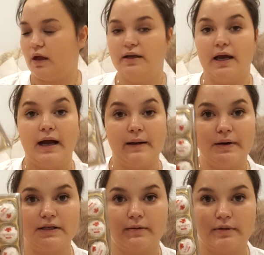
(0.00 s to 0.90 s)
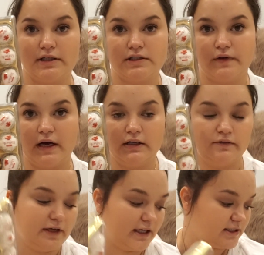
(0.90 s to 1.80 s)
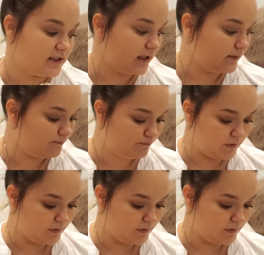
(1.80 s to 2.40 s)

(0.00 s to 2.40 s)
yeah, I picked up these for Oliver for Easter.